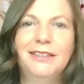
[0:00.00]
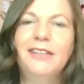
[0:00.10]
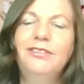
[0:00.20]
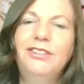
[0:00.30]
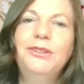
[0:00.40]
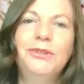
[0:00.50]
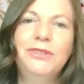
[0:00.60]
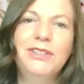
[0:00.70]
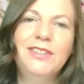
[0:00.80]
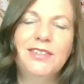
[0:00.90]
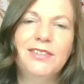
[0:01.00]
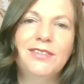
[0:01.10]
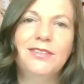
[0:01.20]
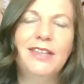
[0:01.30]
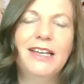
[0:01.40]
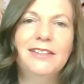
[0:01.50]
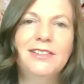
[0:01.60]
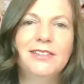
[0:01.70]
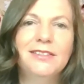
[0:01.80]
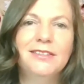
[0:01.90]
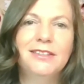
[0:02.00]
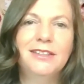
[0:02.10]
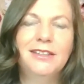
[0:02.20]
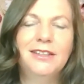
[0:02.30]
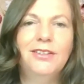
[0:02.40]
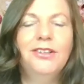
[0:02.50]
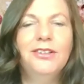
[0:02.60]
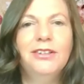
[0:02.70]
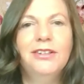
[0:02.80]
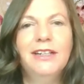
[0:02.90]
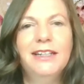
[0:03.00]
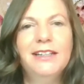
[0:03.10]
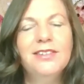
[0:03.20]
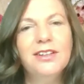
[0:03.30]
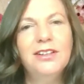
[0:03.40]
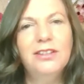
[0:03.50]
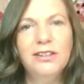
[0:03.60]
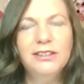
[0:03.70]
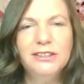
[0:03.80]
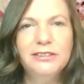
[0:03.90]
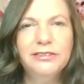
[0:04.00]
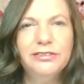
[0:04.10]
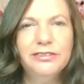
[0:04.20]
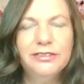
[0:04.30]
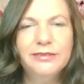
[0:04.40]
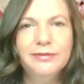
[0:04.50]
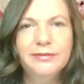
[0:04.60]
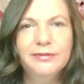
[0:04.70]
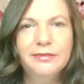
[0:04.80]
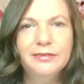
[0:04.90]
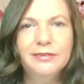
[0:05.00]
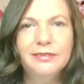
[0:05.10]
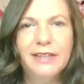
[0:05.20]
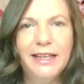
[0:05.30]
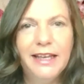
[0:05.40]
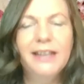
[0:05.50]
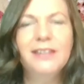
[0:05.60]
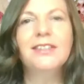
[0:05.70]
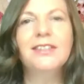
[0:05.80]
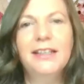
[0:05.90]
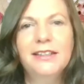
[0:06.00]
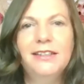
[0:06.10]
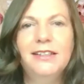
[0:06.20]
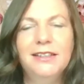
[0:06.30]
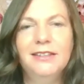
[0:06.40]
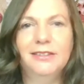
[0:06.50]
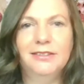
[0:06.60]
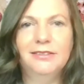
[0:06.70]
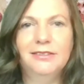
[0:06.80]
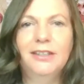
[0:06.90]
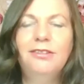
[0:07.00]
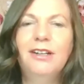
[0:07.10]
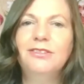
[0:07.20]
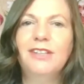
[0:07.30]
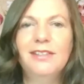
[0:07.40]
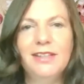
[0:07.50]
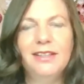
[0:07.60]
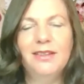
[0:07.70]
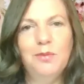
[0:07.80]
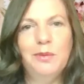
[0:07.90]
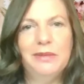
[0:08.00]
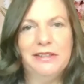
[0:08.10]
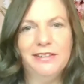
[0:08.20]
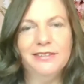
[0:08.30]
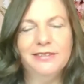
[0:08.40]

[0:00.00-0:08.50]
Have you noticed that there is a lot of anxiety around us at the moment?